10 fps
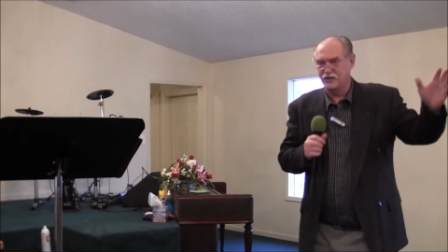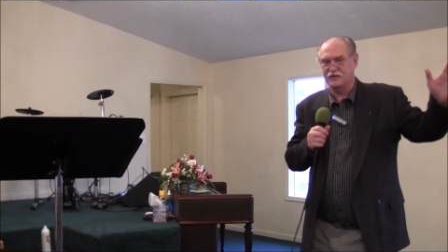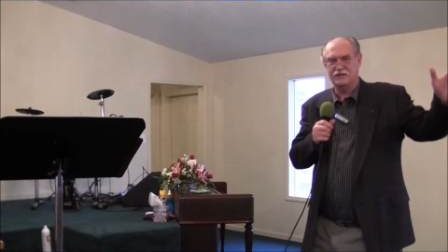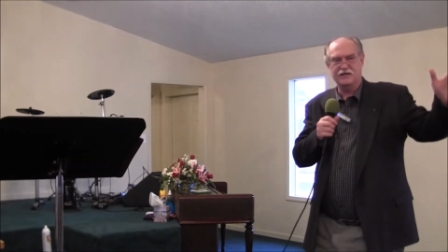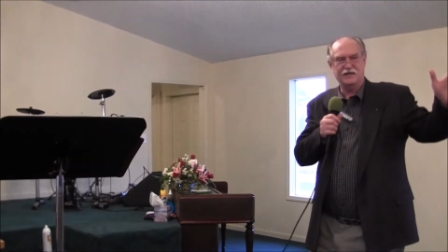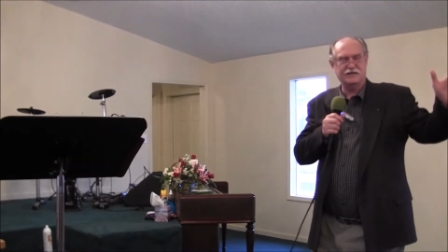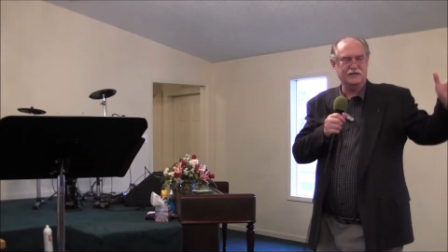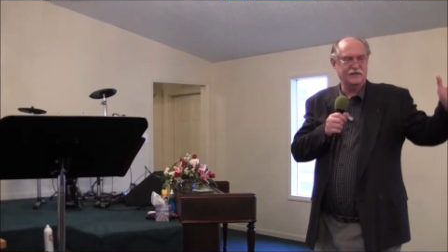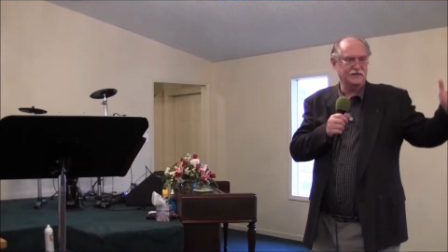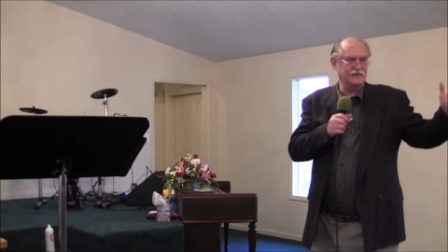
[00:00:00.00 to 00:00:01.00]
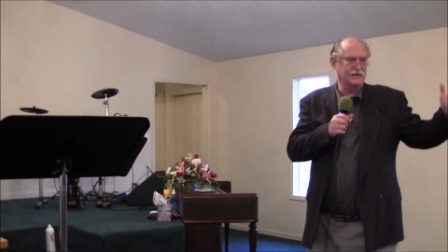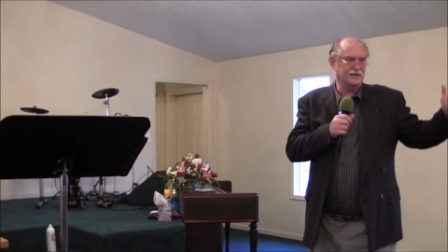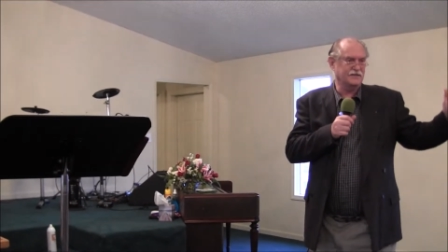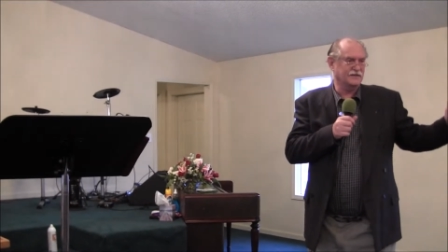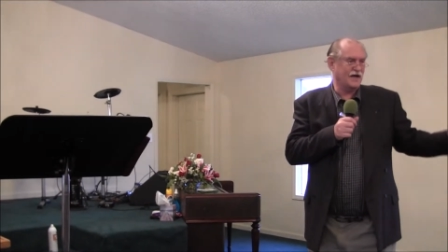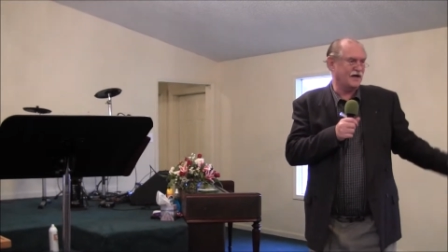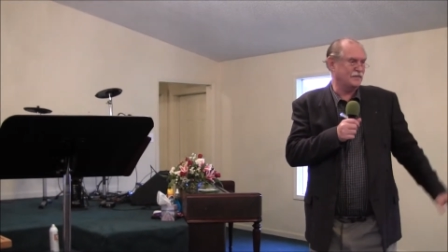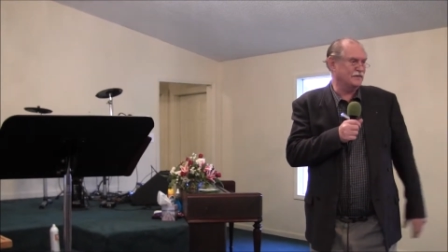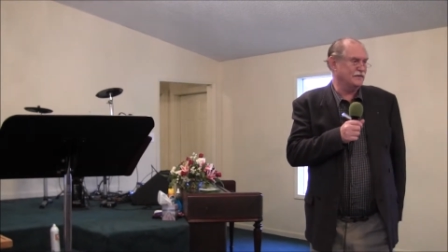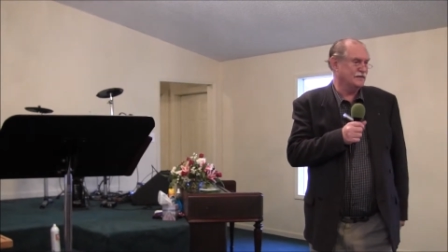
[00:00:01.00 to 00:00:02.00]
this and this and this and this has
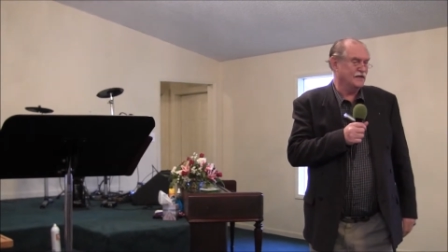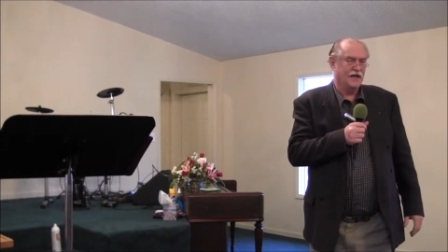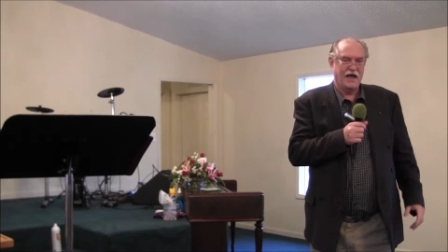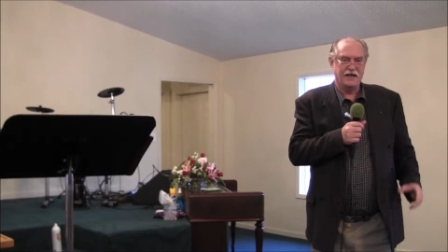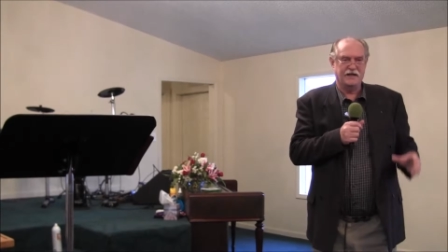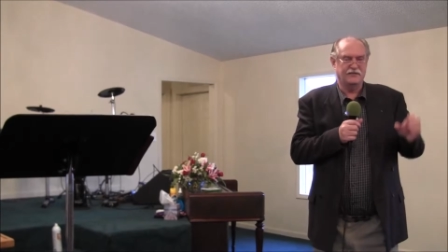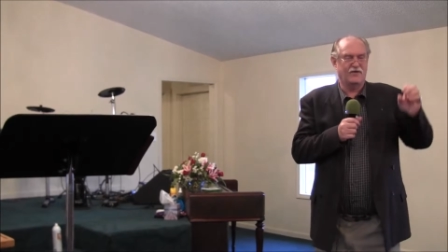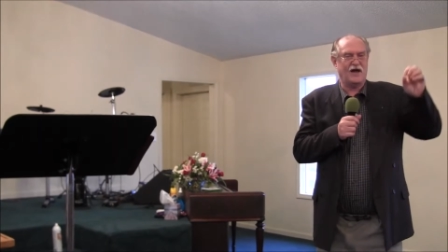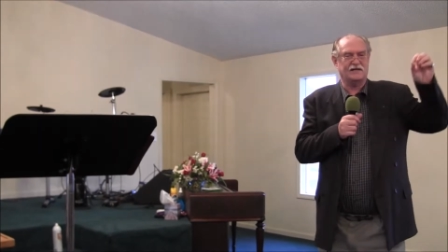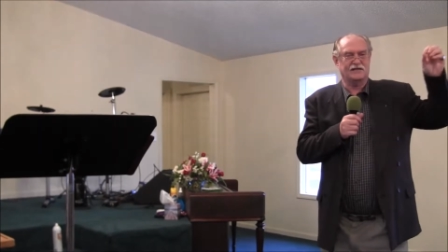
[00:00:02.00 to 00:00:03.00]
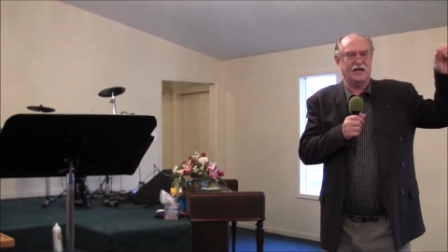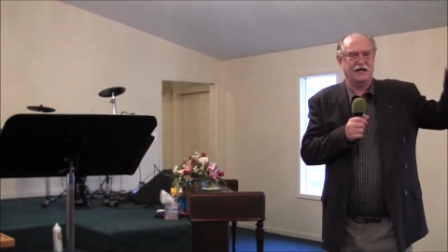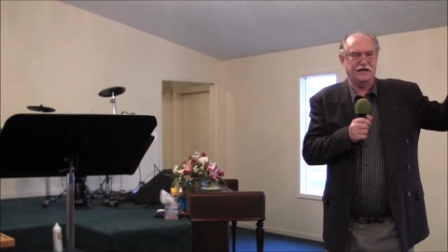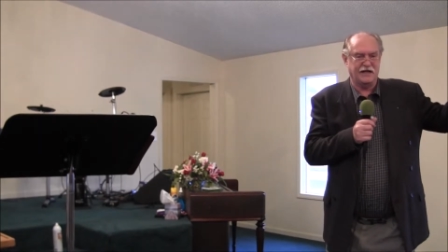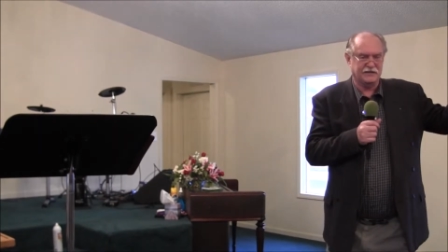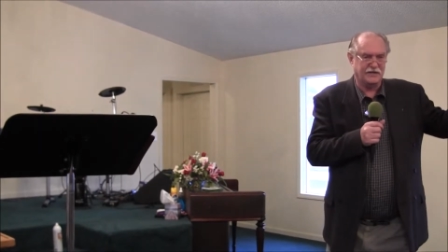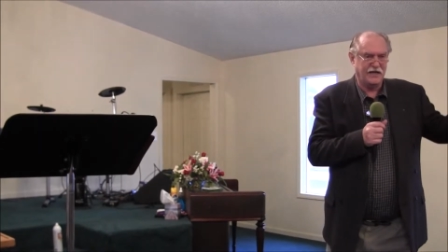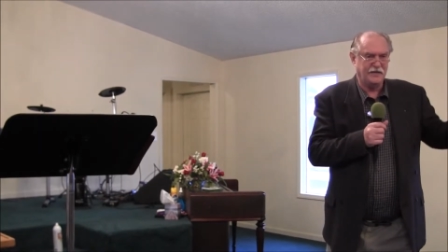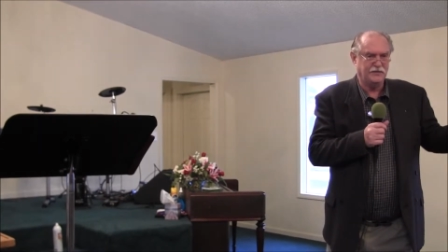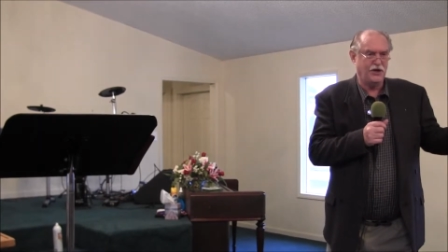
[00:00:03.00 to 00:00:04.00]
happened. And they right singing that
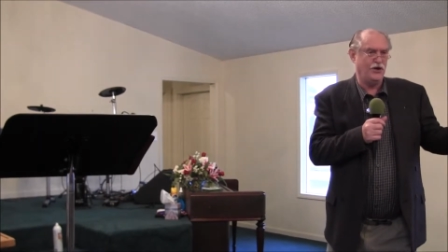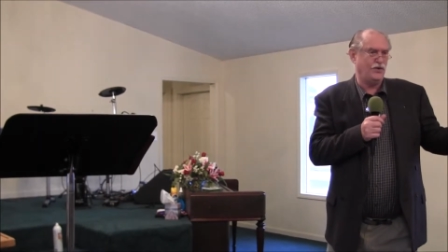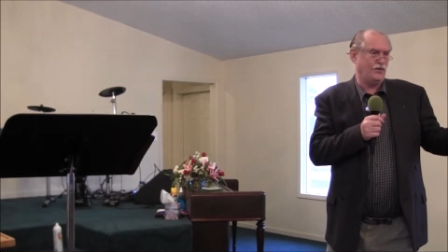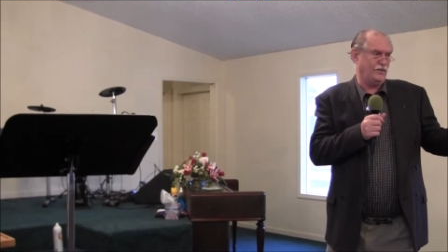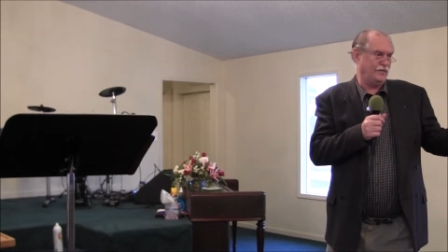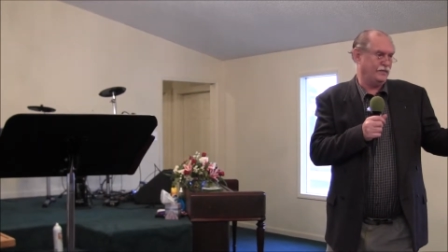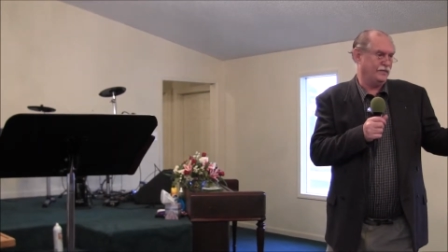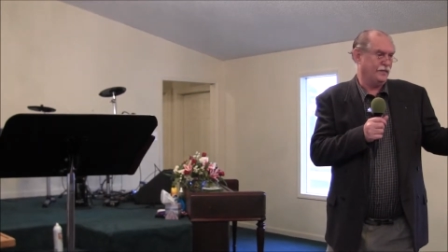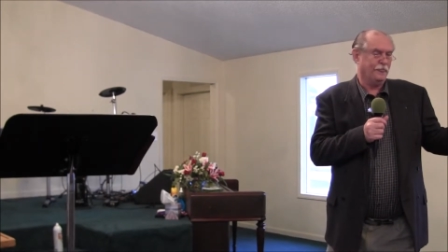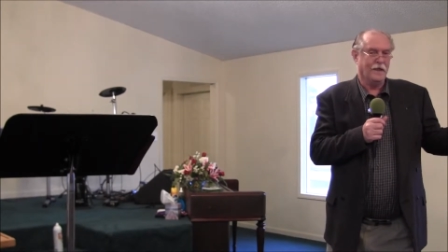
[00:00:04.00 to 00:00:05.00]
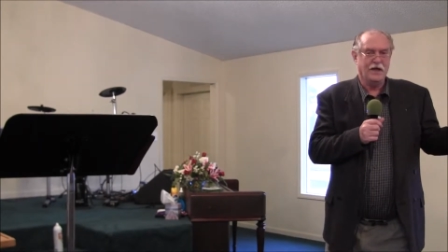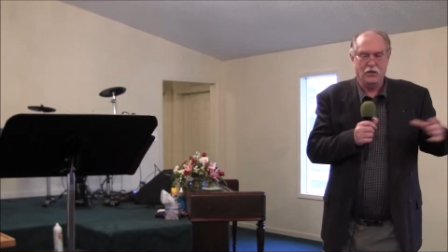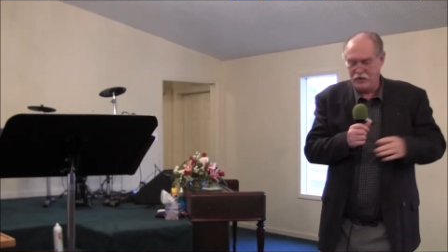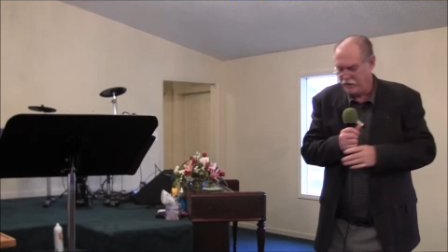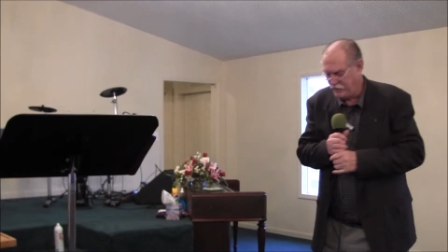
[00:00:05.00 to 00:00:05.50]
same tune. We